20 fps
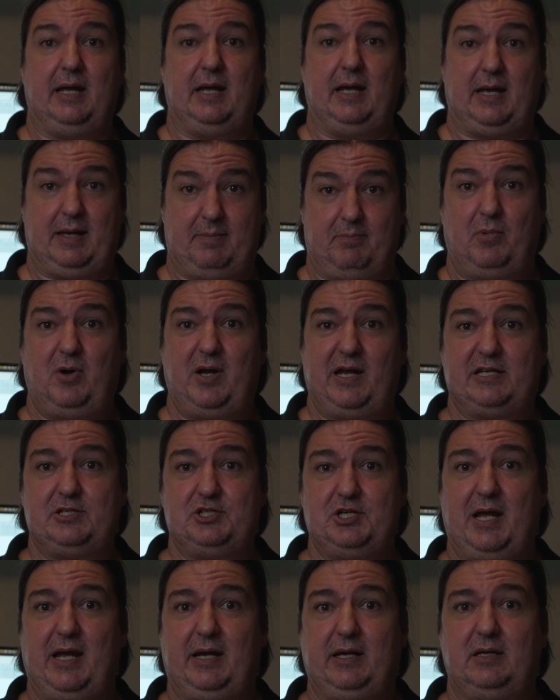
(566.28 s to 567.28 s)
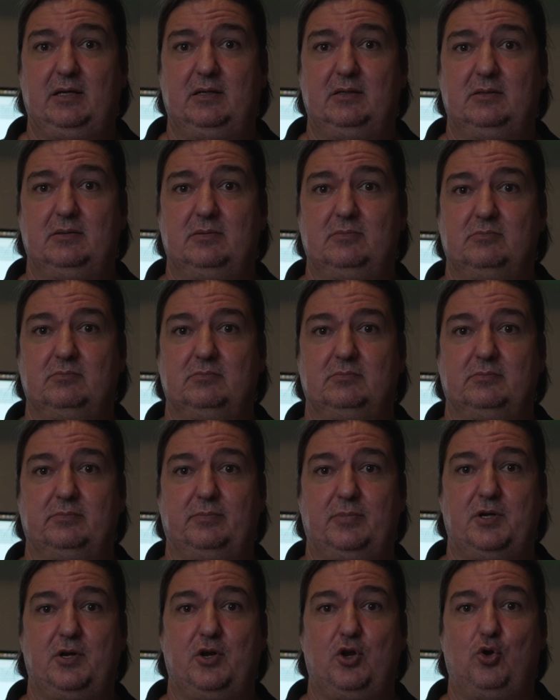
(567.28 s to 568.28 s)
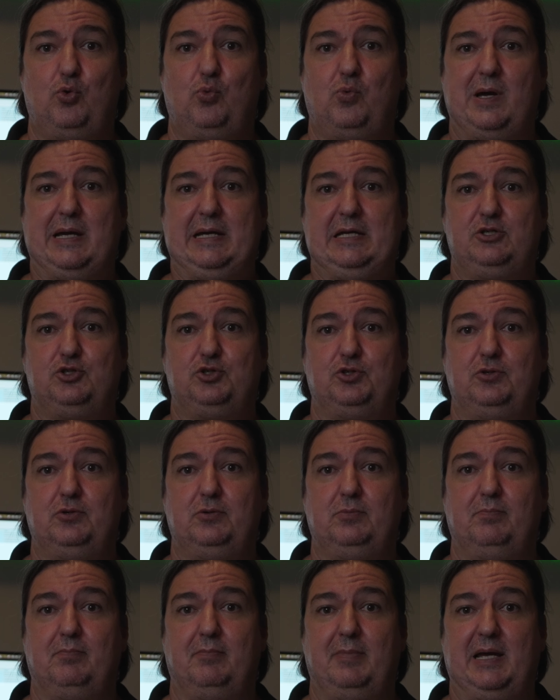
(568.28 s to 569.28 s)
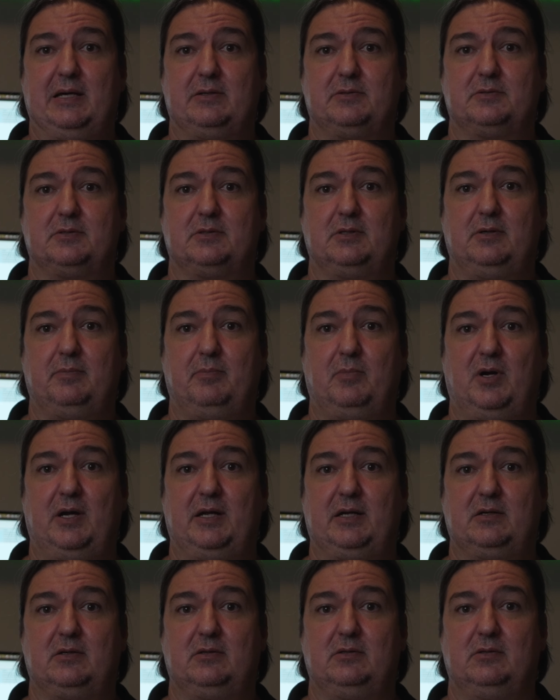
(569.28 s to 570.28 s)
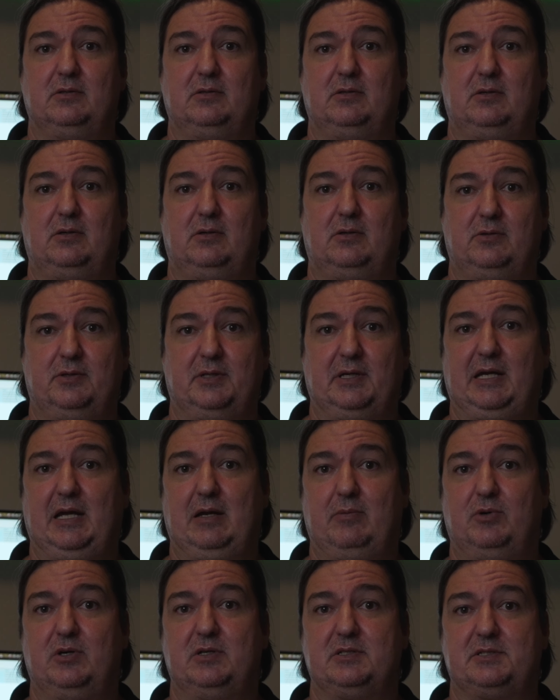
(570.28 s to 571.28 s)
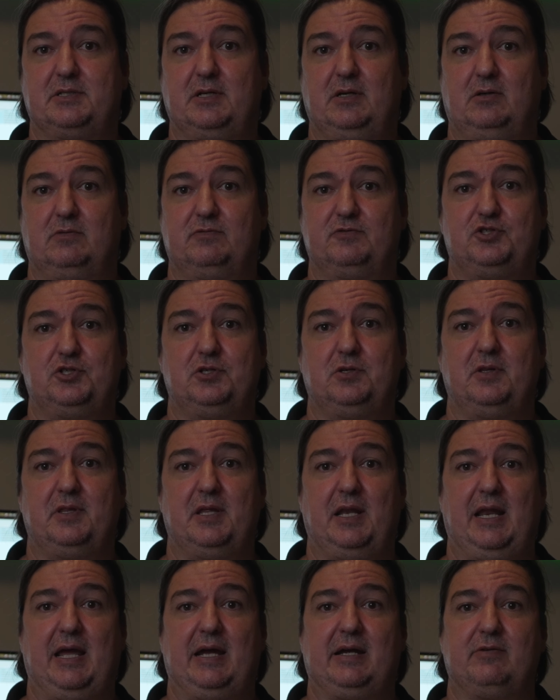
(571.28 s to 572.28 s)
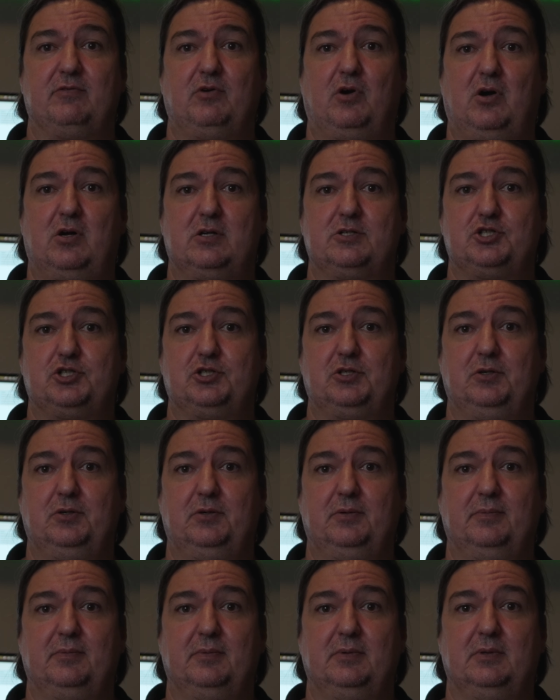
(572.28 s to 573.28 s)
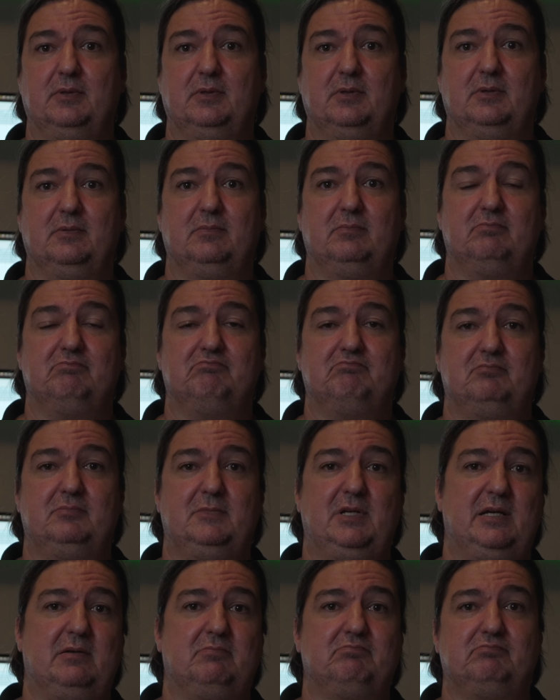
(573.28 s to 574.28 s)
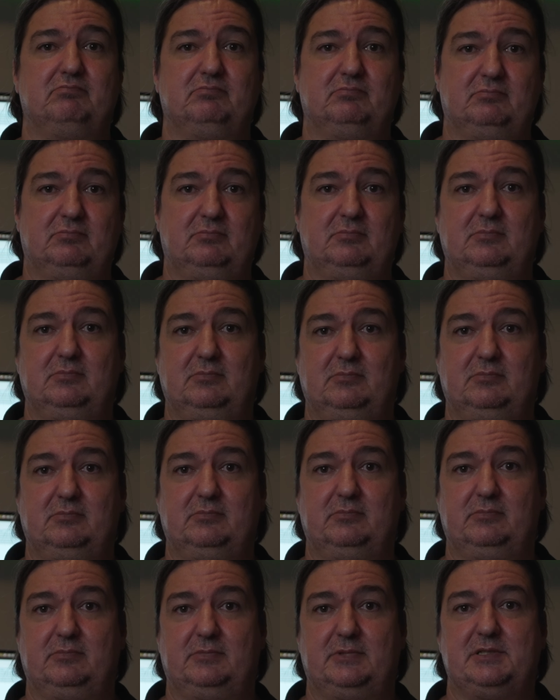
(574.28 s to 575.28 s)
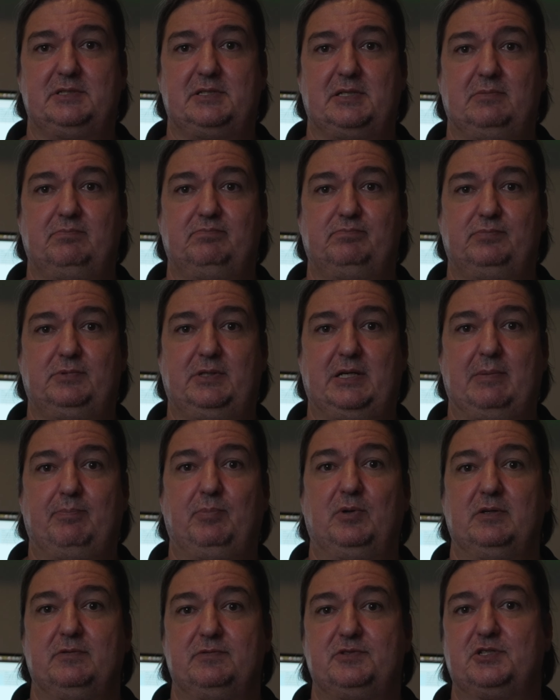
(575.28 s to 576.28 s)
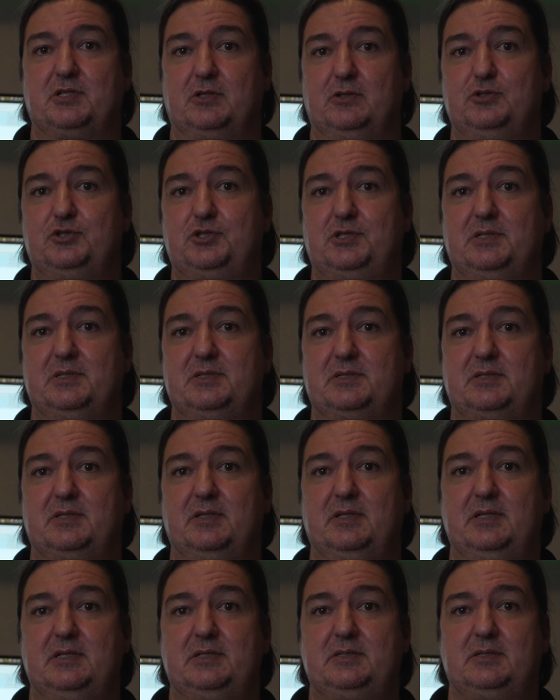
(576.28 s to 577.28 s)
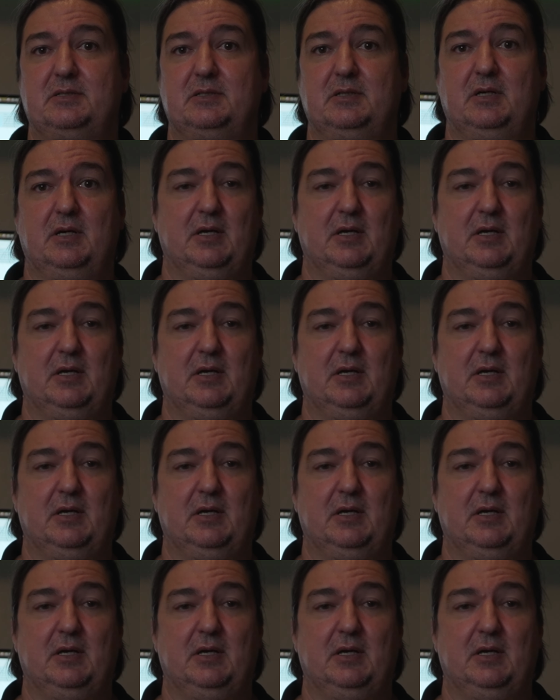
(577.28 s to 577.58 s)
a mic jack, but no way to mount a mic on the camera itself due to the lack of a hot shoe. Now, there's a couple of solutions to this.